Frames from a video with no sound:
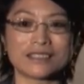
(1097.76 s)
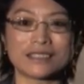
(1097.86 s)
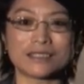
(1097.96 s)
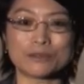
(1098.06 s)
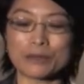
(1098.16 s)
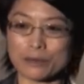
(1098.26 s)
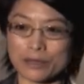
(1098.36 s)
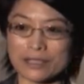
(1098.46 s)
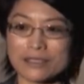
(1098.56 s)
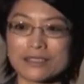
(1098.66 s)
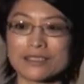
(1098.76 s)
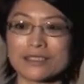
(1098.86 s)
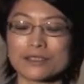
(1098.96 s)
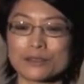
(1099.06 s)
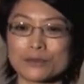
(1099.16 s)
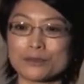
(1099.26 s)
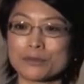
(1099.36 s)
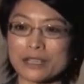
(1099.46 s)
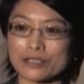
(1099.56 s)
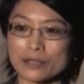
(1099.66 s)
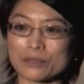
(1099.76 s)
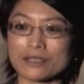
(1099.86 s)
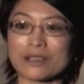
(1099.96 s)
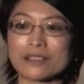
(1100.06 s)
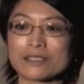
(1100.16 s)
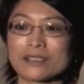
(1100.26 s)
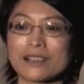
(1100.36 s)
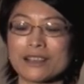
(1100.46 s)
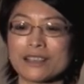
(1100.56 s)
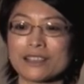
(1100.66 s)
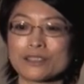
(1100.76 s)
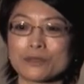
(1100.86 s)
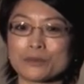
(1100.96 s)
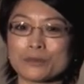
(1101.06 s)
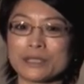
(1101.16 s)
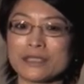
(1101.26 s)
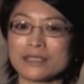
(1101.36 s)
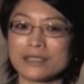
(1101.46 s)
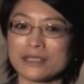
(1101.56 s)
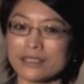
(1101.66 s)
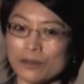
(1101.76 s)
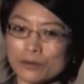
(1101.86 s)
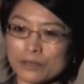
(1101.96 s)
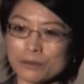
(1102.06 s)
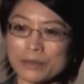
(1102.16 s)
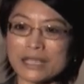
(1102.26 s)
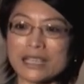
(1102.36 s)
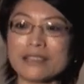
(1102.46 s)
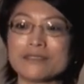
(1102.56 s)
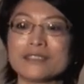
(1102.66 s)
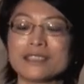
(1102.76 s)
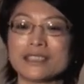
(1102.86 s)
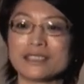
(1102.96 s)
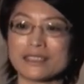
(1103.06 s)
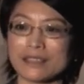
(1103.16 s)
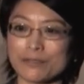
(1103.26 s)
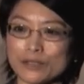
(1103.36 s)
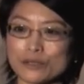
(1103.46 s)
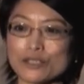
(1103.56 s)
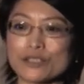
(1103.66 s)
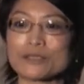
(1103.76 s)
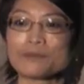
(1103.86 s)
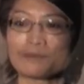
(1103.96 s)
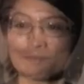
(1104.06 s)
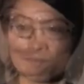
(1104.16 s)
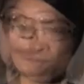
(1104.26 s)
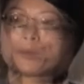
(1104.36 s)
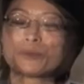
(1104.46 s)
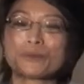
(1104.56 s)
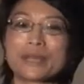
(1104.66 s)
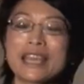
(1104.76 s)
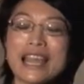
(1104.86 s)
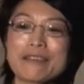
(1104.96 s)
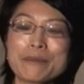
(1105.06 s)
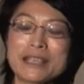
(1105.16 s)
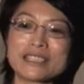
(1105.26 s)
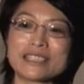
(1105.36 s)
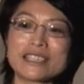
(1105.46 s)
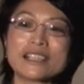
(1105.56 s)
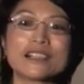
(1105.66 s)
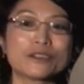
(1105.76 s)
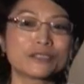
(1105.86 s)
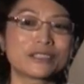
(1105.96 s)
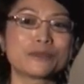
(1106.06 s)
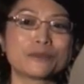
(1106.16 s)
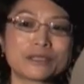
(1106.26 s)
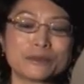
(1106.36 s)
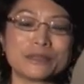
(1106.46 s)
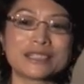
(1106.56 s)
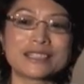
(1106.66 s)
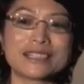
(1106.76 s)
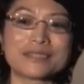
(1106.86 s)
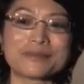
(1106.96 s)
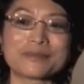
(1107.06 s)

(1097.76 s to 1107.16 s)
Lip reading: requests to do project with us. So we also believe this is the future. We have been closely work with